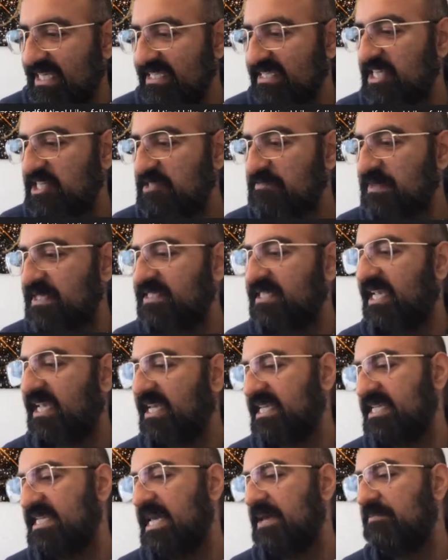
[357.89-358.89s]
So that's my
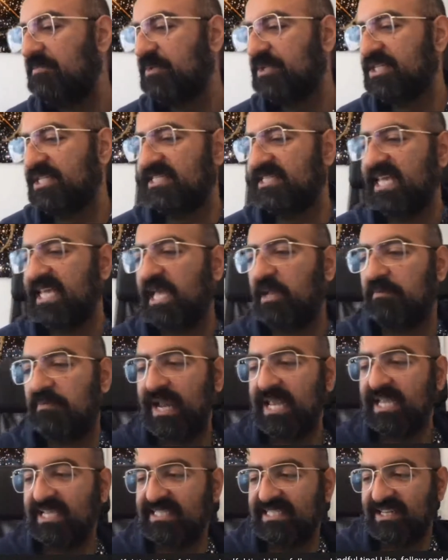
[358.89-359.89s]
second tip, which is take
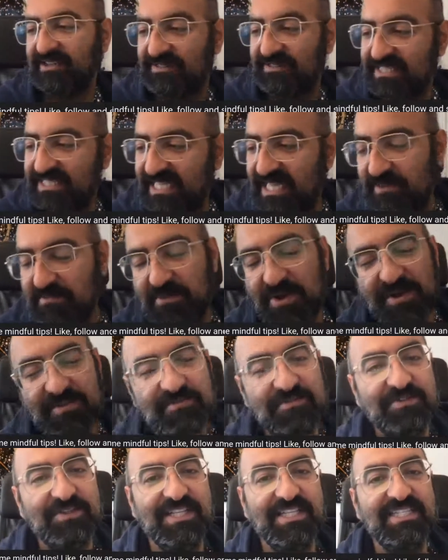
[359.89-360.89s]
breaks, and obviously
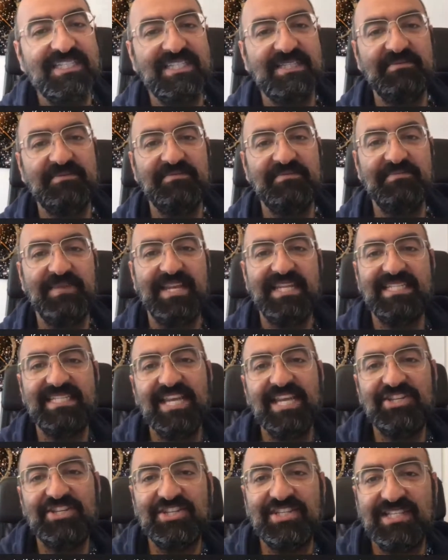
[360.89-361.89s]
mindfulness and
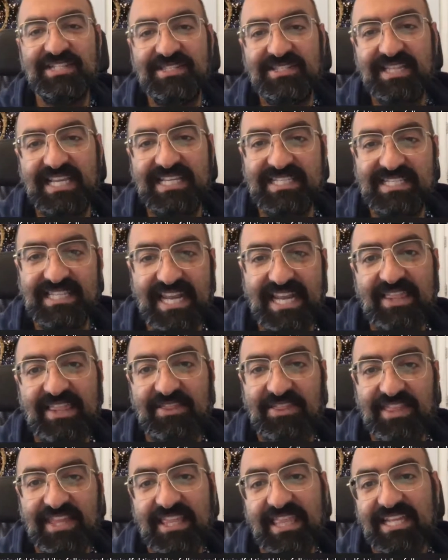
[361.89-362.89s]
meditation is another
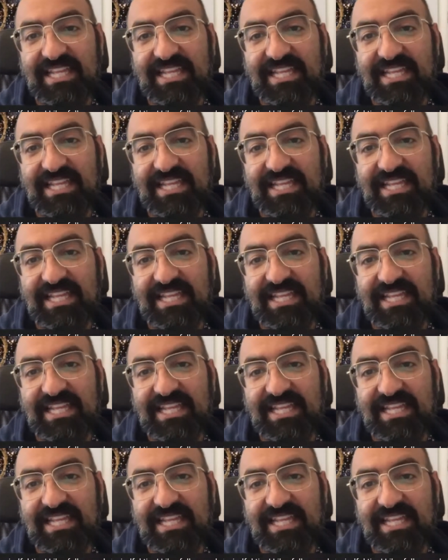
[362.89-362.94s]
thing